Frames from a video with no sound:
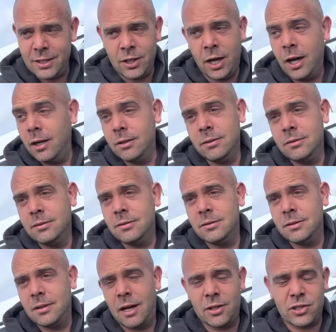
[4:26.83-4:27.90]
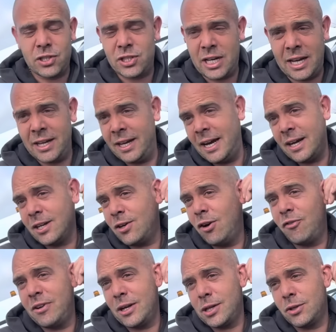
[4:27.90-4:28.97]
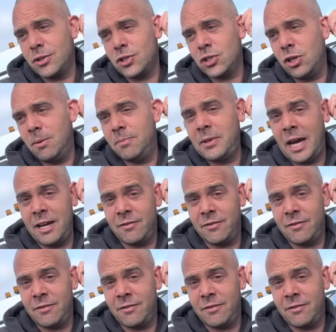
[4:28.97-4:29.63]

or just theirs? I just sat there, had a coffee outside the shop. Dave